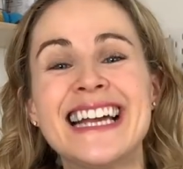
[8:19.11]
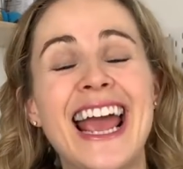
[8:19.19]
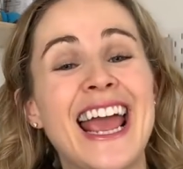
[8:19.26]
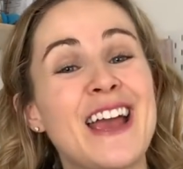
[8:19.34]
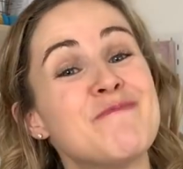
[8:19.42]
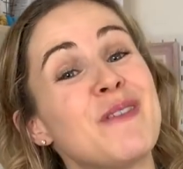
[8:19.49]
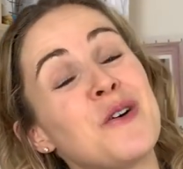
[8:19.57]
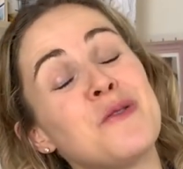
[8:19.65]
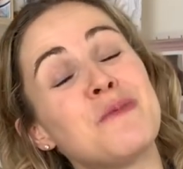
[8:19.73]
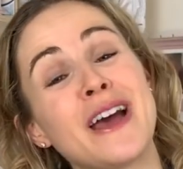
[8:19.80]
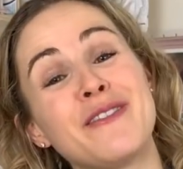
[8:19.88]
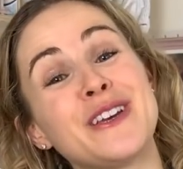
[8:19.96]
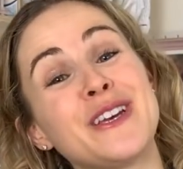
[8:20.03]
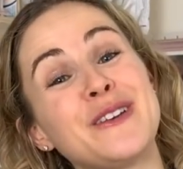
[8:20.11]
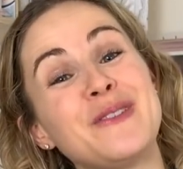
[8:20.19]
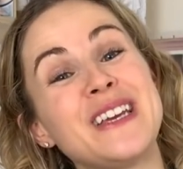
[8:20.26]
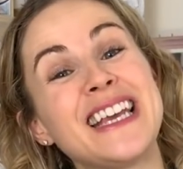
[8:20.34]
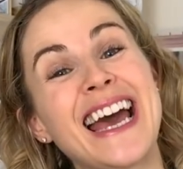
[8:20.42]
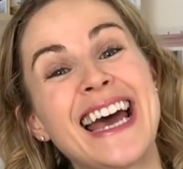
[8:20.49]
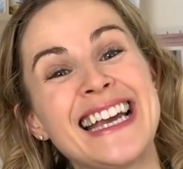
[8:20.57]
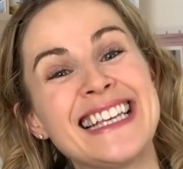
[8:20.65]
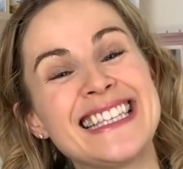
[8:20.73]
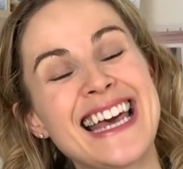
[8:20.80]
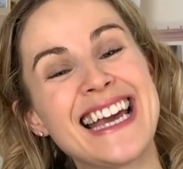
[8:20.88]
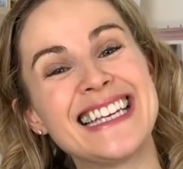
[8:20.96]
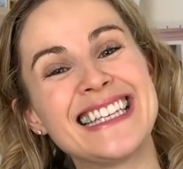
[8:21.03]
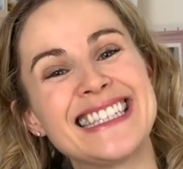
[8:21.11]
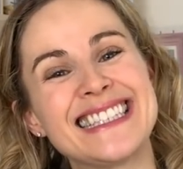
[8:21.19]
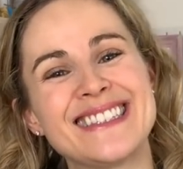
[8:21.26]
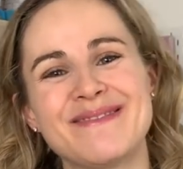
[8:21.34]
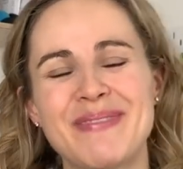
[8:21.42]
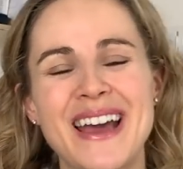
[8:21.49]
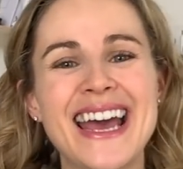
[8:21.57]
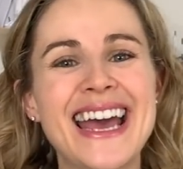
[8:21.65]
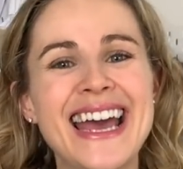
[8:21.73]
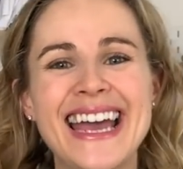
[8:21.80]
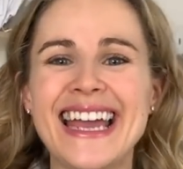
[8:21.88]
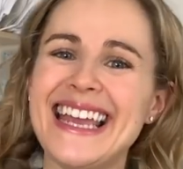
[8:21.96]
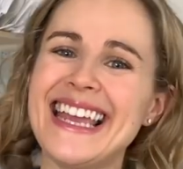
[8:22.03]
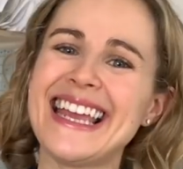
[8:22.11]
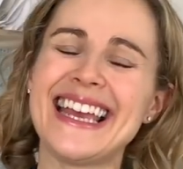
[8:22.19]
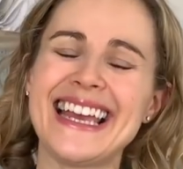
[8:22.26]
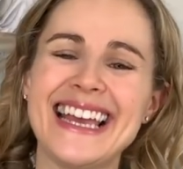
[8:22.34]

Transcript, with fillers: Um, but I hope you have a good week guys. Thanks. Bye.